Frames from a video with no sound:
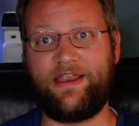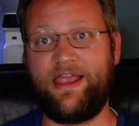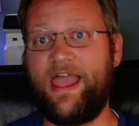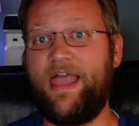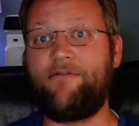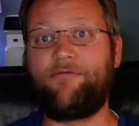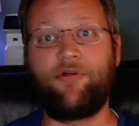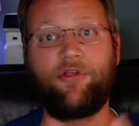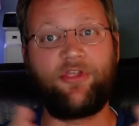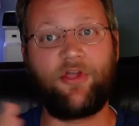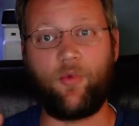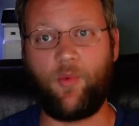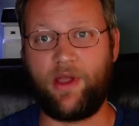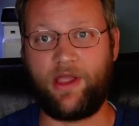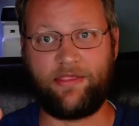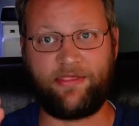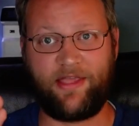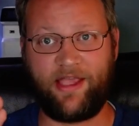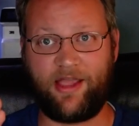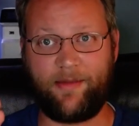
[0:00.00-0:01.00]
into everything we
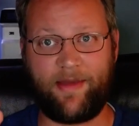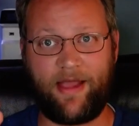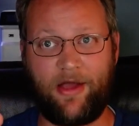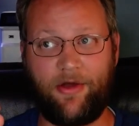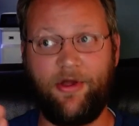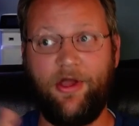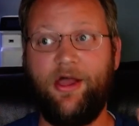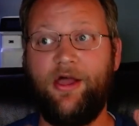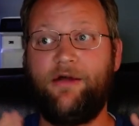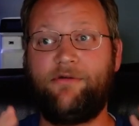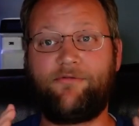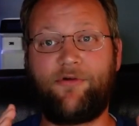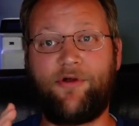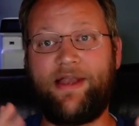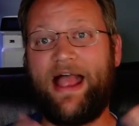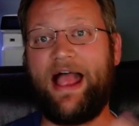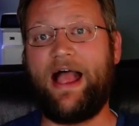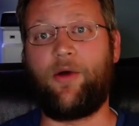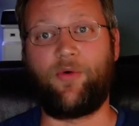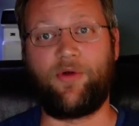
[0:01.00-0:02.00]
could think about for
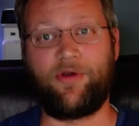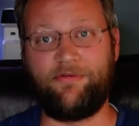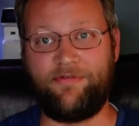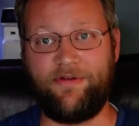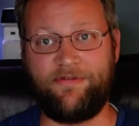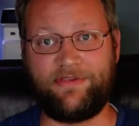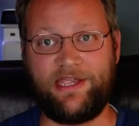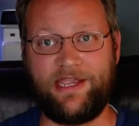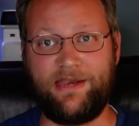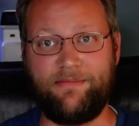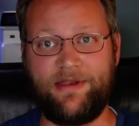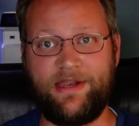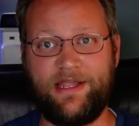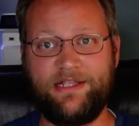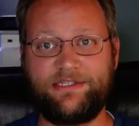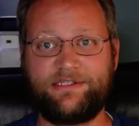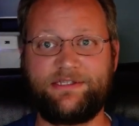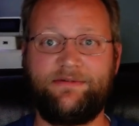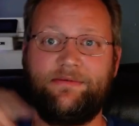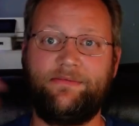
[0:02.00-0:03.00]
an hour and 15
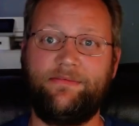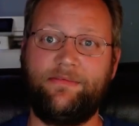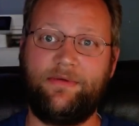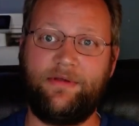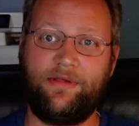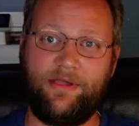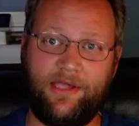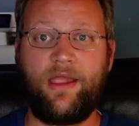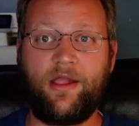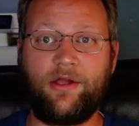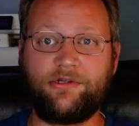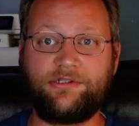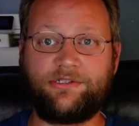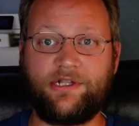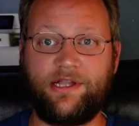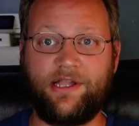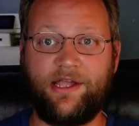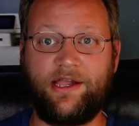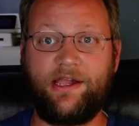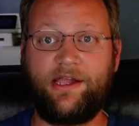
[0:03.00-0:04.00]
minutes, here's the
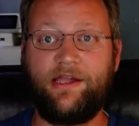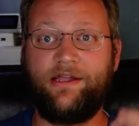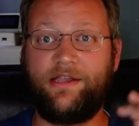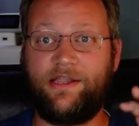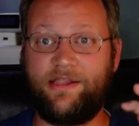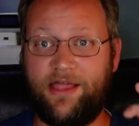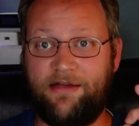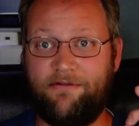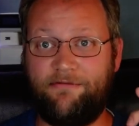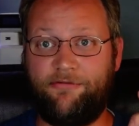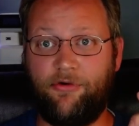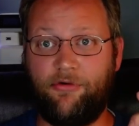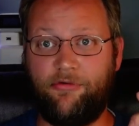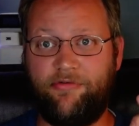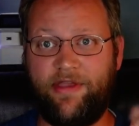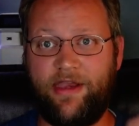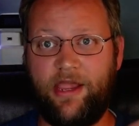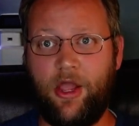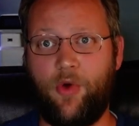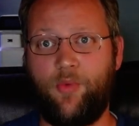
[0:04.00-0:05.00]
link to that full
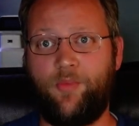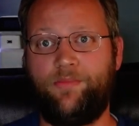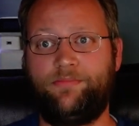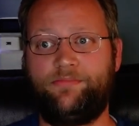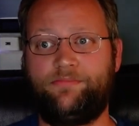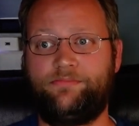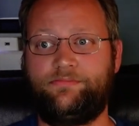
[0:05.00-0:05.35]
video.